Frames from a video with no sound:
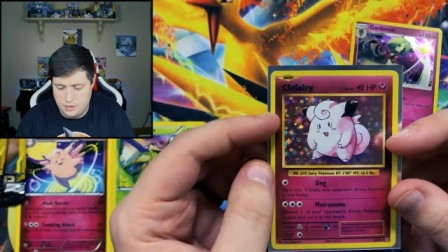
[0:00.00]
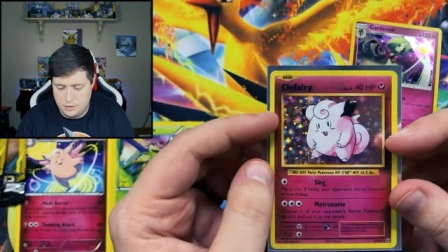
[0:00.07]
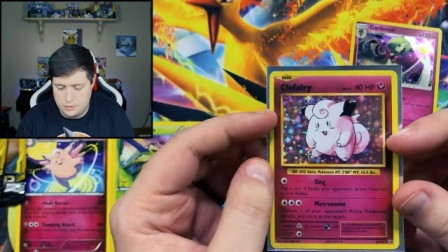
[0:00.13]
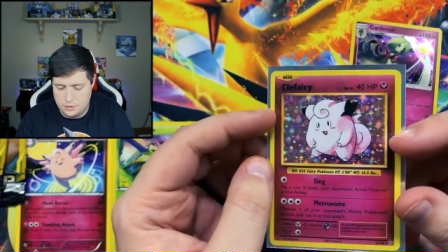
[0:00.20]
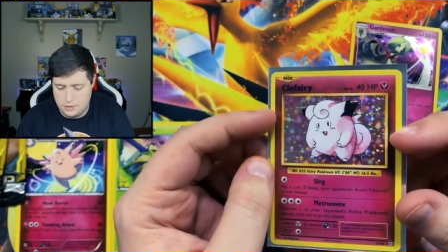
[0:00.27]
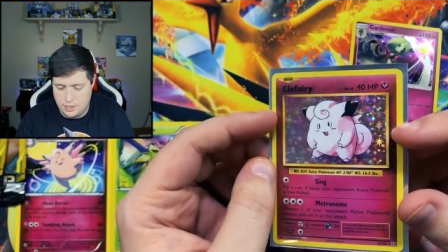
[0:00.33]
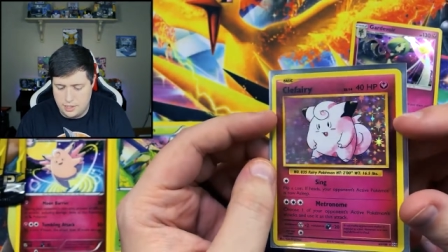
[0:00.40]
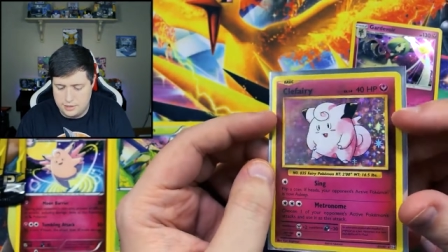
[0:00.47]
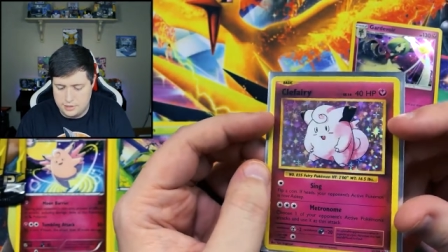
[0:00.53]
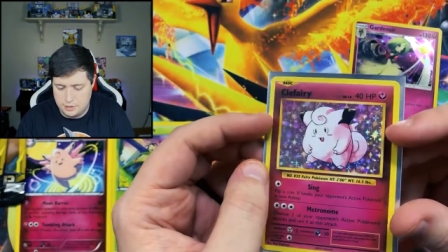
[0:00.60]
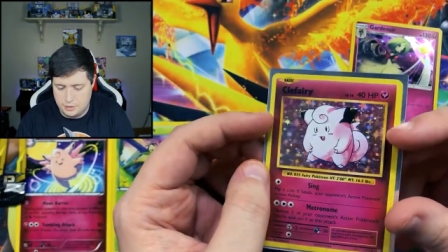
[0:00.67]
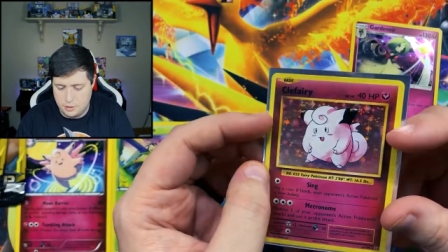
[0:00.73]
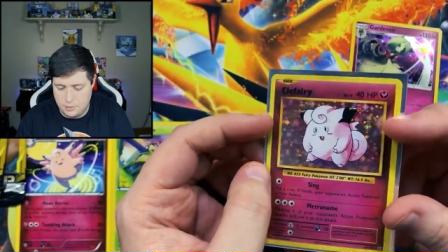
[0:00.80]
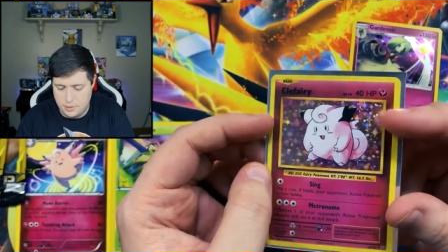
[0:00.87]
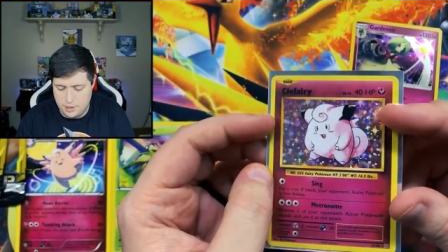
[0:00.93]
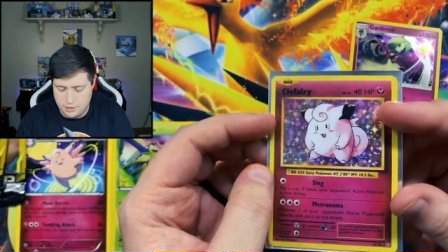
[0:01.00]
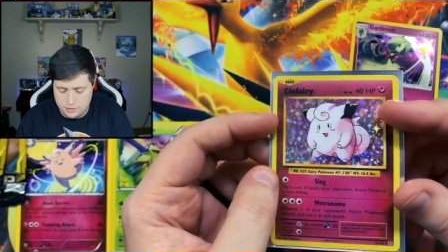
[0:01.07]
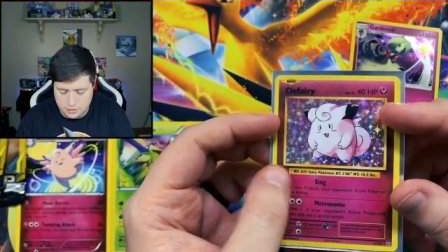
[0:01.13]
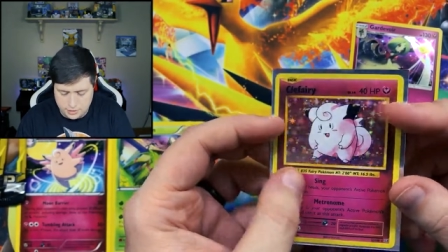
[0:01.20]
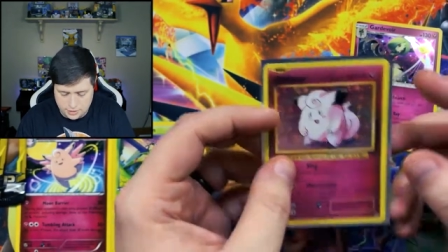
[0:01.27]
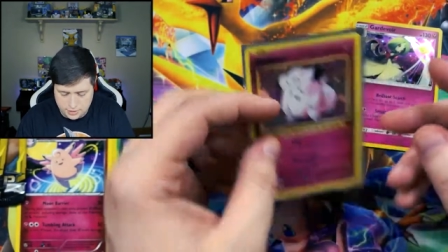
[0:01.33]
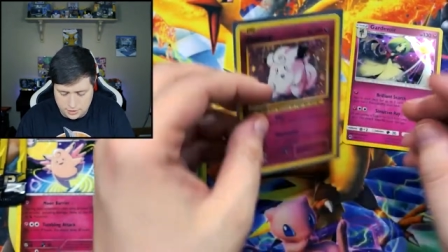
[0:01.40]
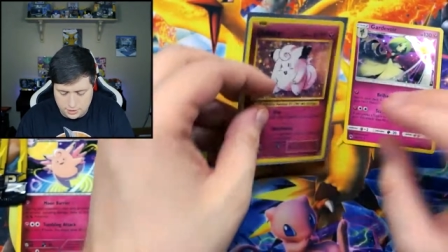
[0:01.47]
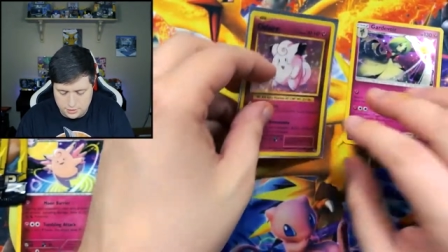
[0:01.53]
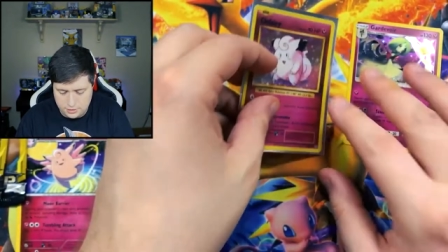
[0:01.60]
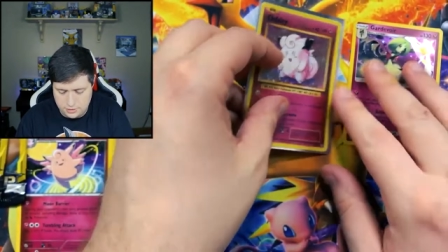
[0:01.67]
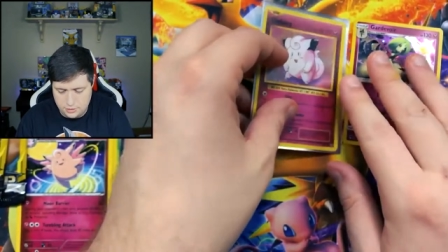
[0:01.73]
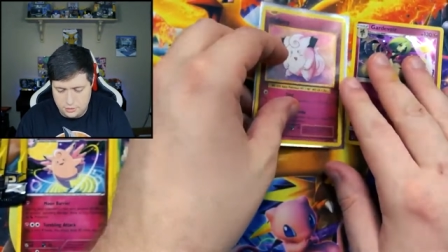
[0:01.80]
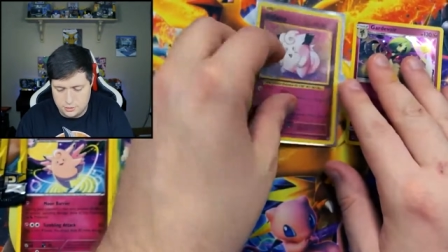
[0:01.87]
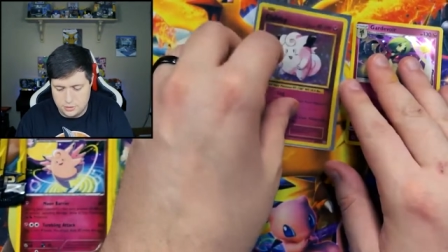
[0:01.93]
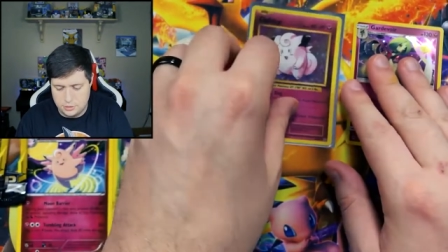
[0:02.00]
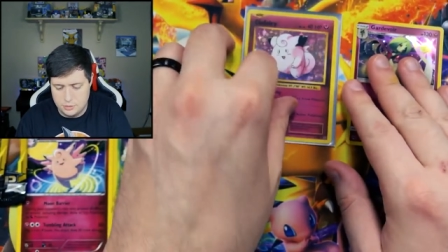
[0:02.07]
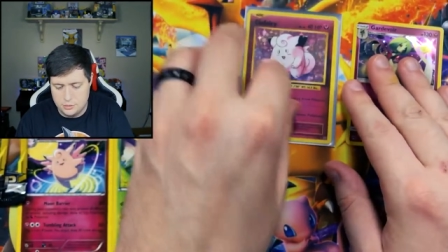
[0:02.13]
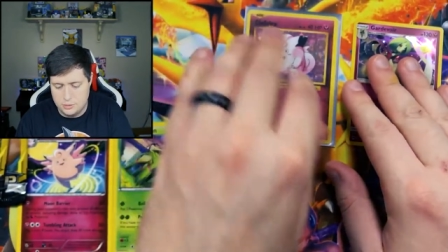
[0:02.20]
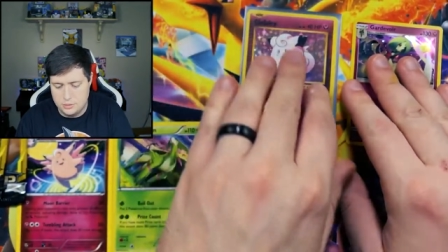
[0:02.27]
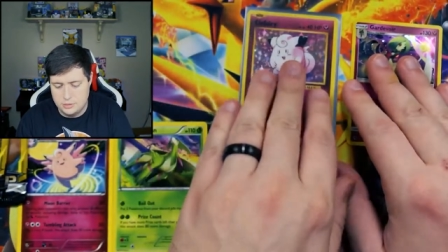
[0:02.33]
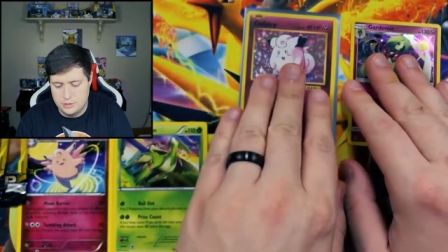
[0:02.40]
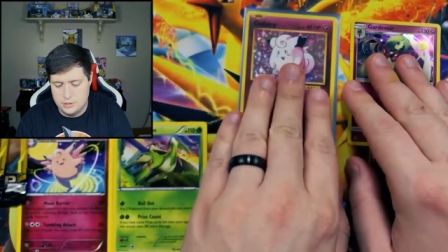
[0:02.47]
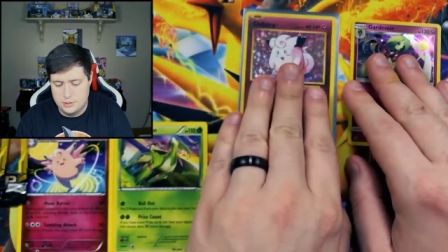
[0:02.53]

Those classic remakes right there. Those are cool.